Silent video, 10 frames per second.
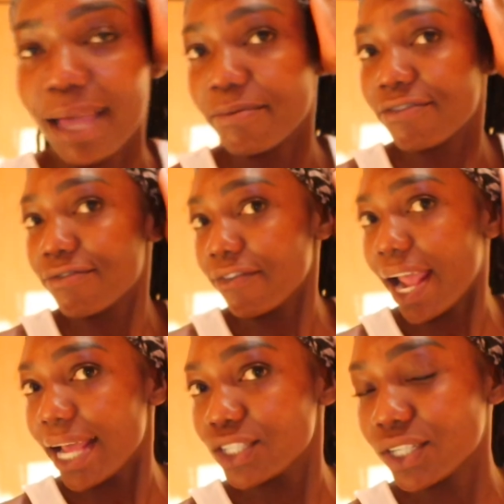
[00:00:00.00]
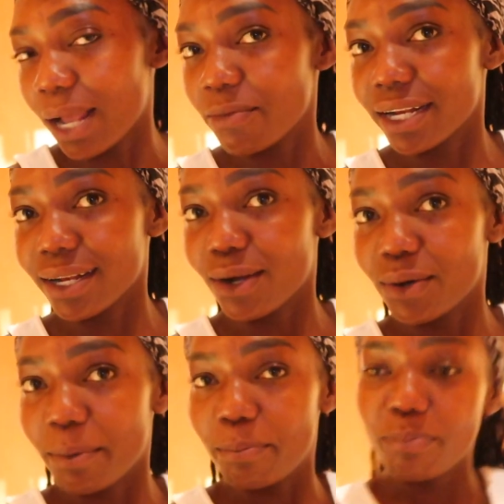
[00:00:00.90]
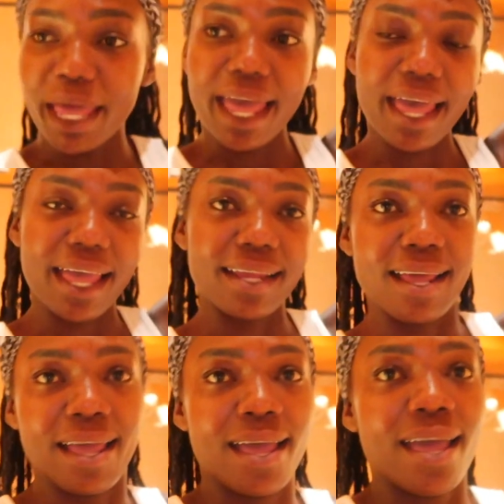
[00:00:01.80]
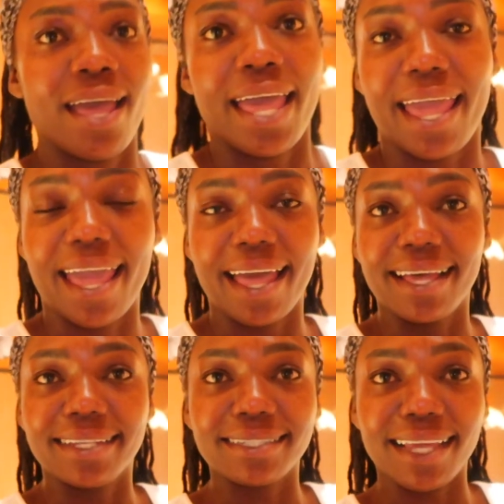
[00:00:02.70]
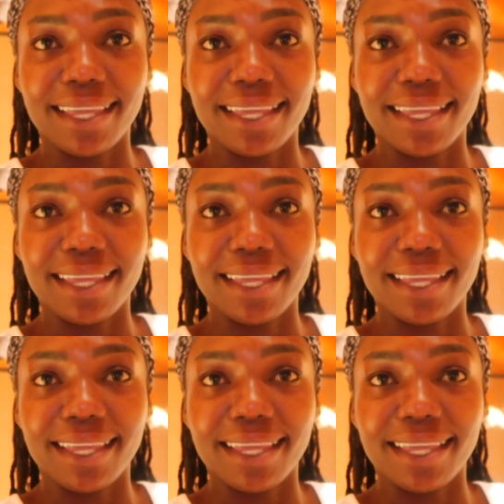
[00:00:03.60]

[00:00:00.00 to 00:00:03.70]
I'm fresh, I'm ready to go to bed, and